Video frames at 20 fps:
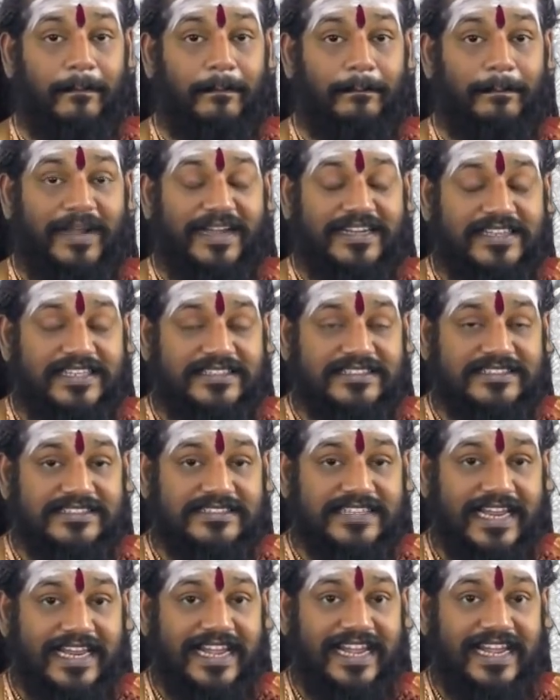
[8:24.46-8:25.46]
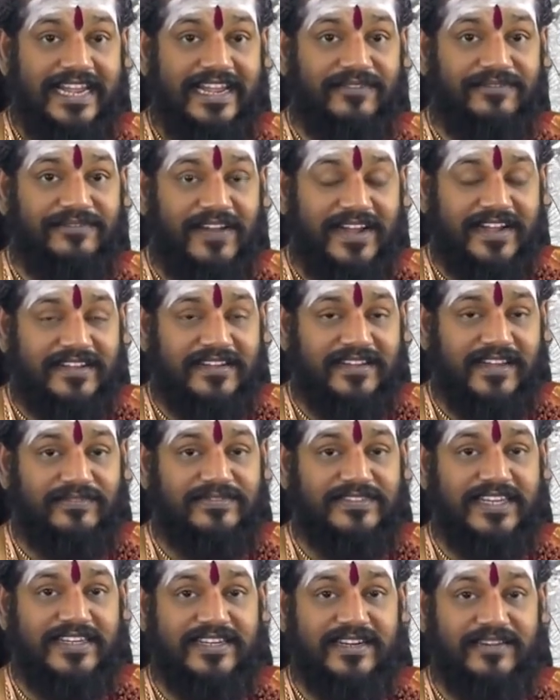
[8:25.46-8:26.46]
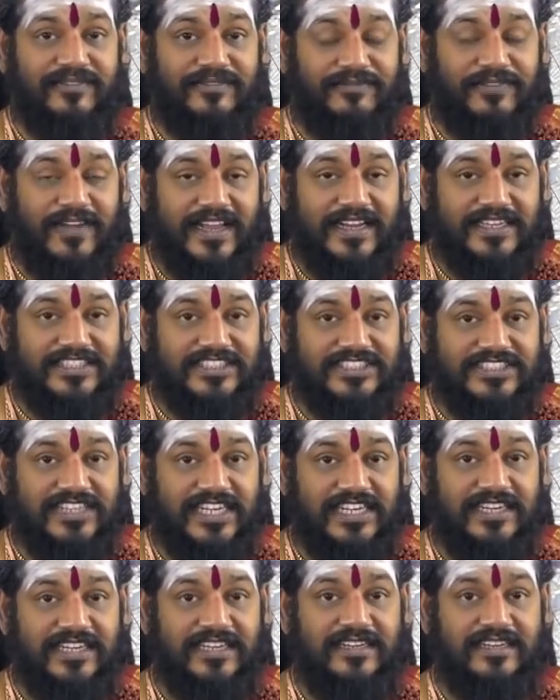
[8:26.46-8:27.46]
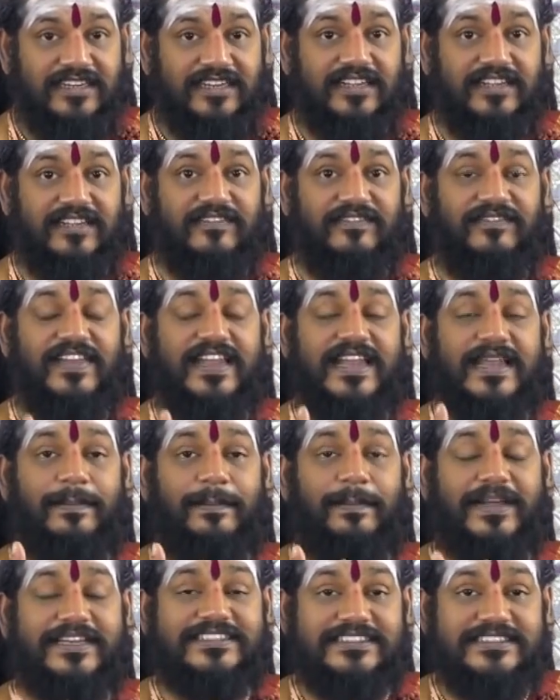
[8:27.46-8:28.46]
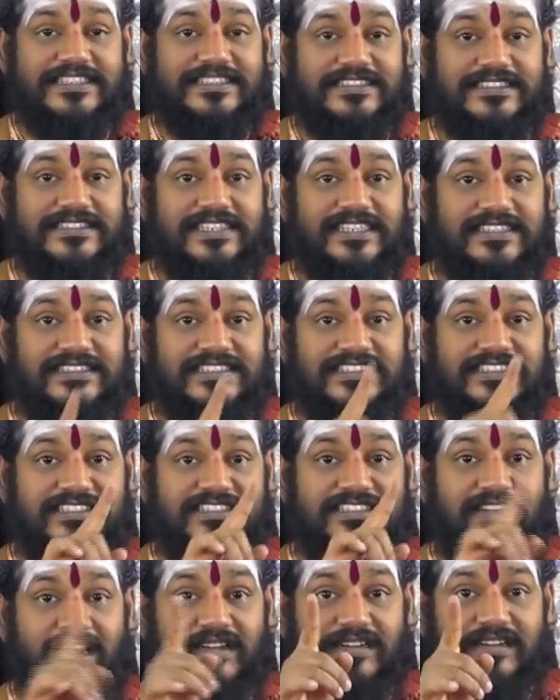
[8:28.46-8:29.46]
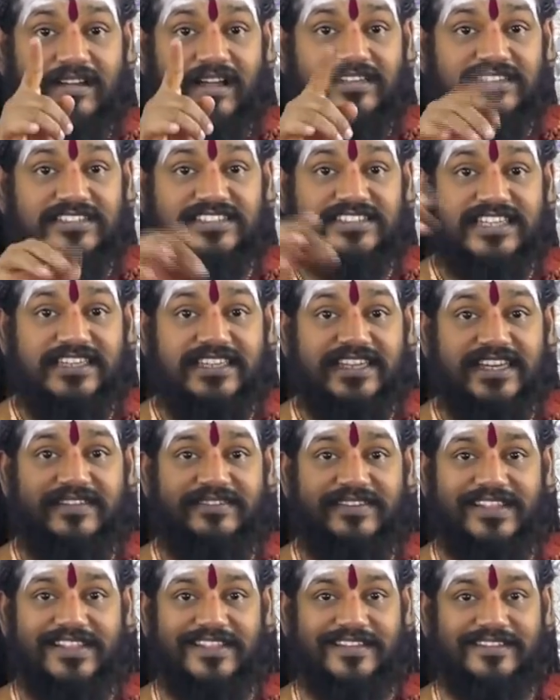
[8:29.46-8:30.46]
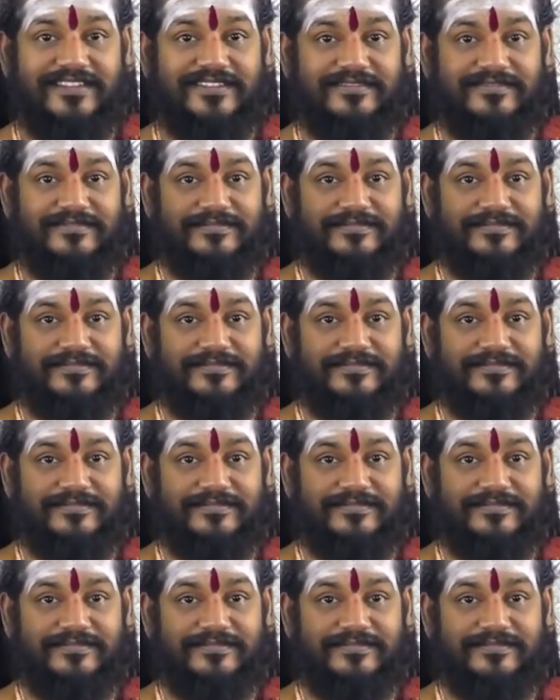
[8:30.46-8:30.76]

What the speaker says: But the side effect of that reflection, will persistence, is not constant in everything.